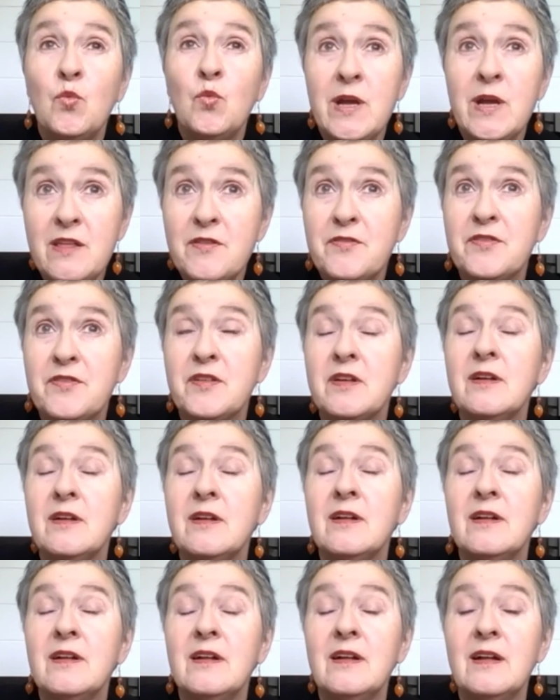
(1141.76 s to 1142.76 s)
with
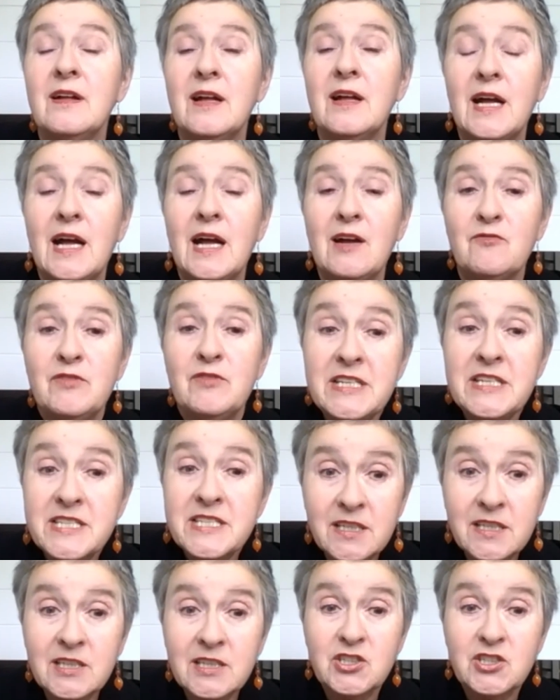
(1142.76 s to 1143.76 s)

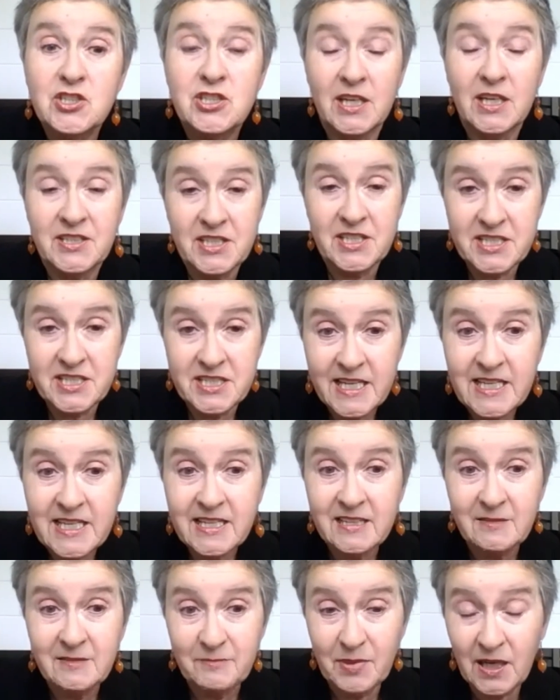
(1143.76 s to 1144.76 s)
research
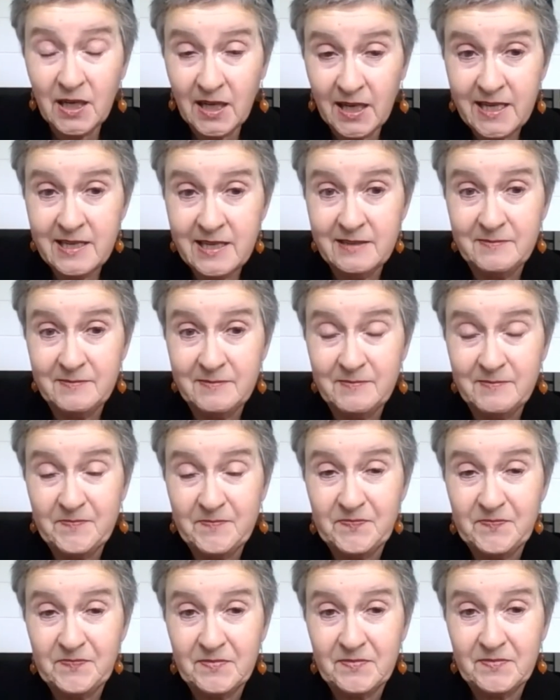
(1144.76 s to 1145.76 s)
undertaken by
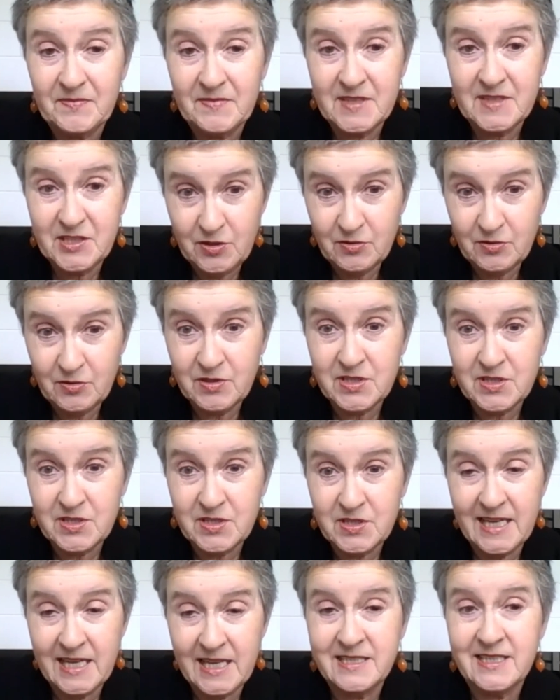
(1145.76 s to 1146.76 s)
students
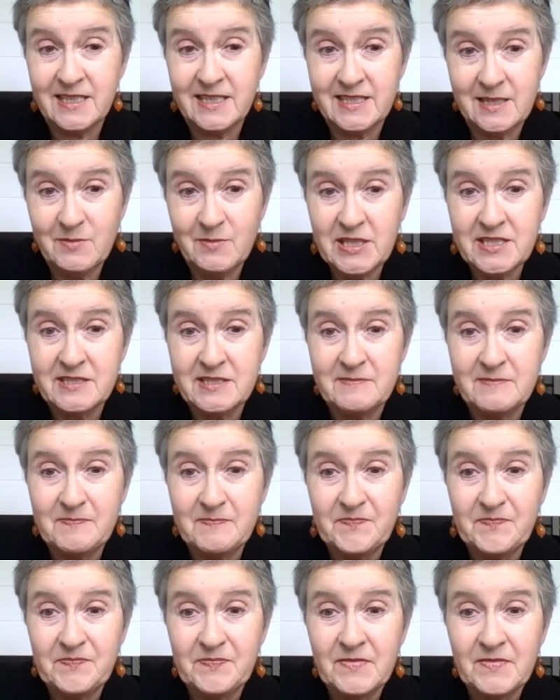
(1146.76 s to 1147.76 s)
and academics,
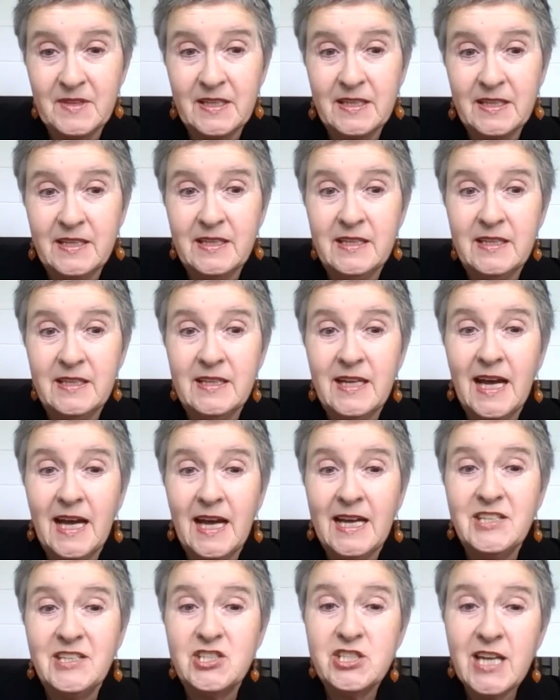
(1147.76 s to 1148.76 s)

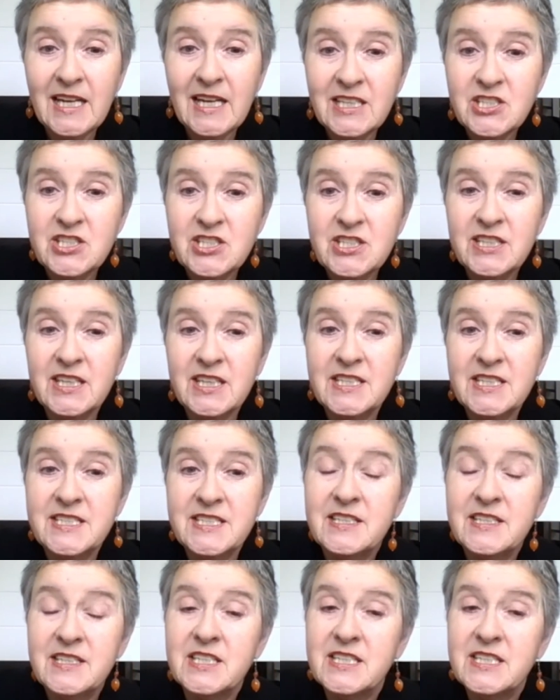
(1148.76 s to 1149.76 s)
and to challenge the
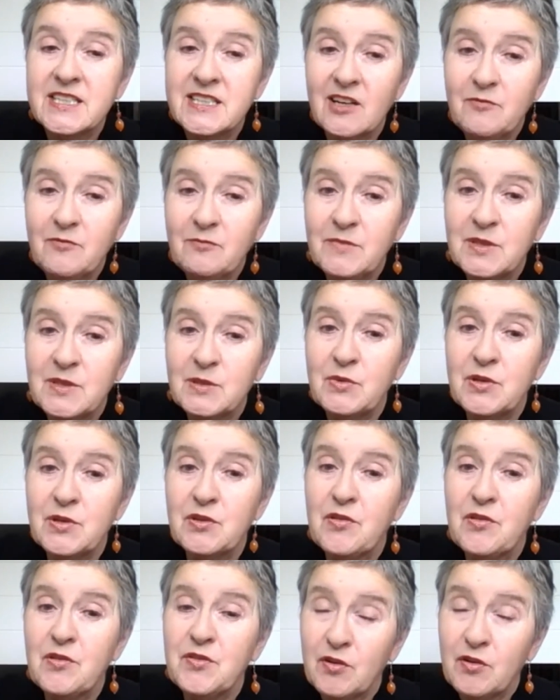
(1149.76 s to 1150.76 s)
idea that a government with
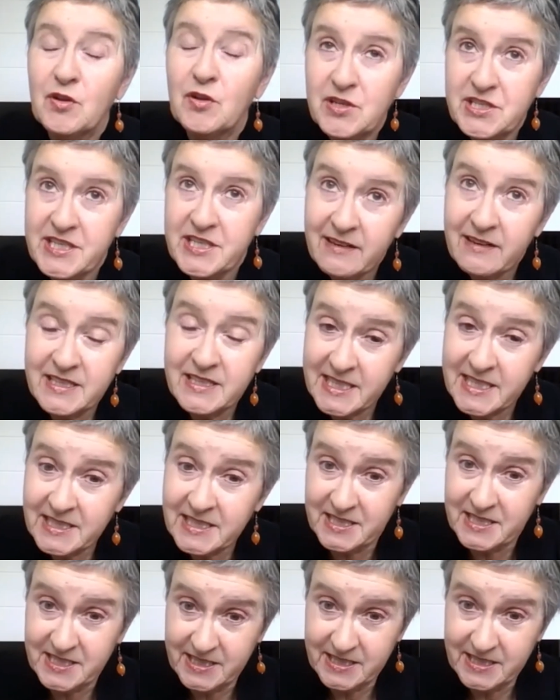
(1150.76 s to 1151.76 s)
authoritarian
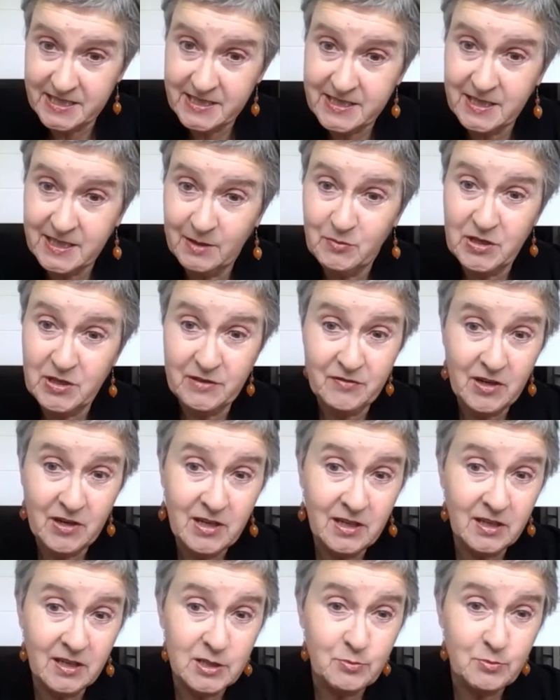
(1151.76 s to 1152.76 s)
tendencies and with a
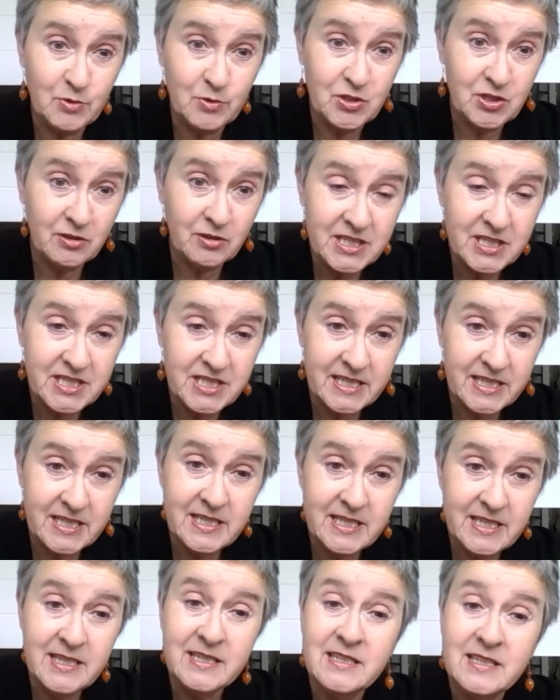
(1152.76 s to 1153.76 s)
very large
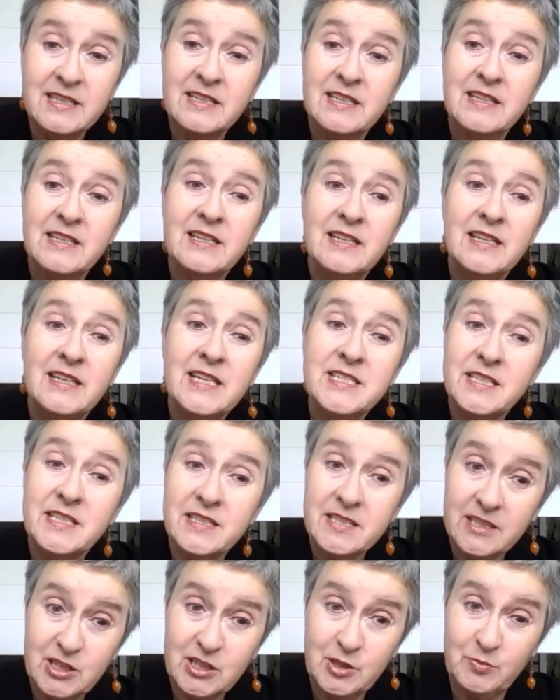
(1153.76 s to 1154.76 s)
majority is
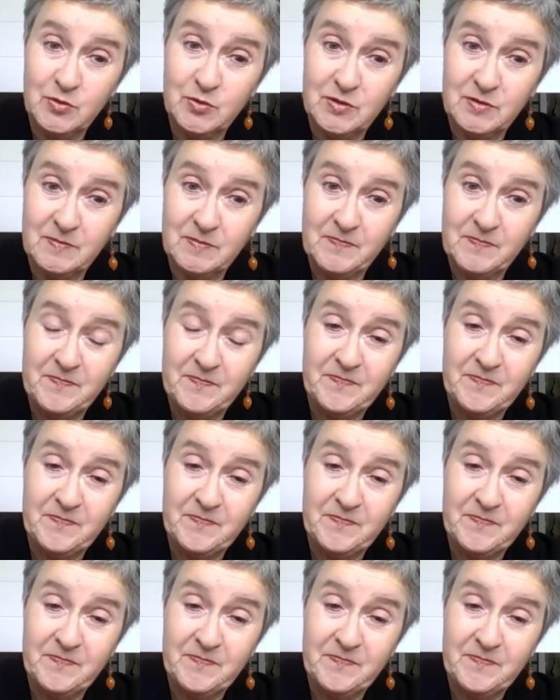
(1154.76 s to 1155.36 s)
untouchable.